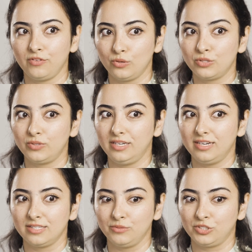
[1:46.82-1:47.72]
For those 3
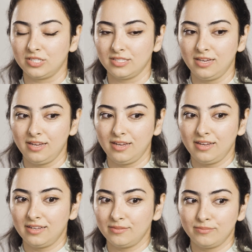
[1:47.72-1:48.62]
years, it was just
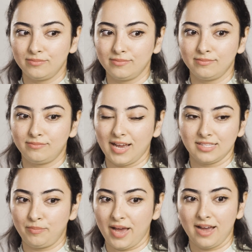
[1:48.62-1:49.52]

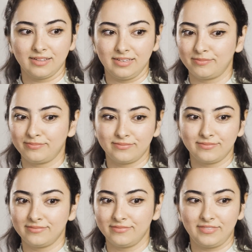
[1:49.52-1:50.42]
back-to-back, like,
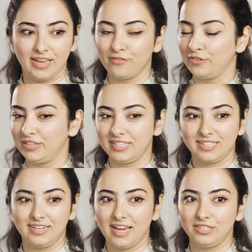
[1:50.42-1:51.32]
thankfulness,
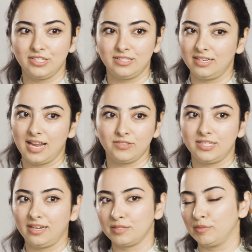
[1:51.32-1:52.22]
and I just didn't have to
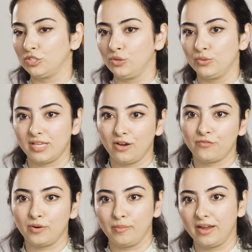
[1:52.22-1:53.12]
take as much loans
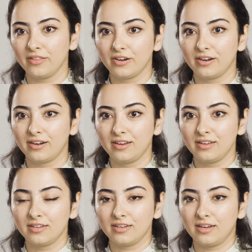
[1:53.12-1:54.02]
out from my other
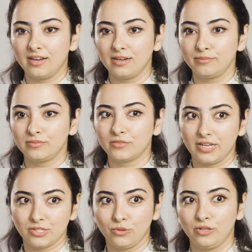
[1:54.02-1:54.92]

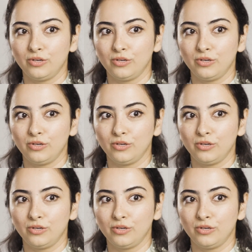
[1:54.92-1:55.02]
grad school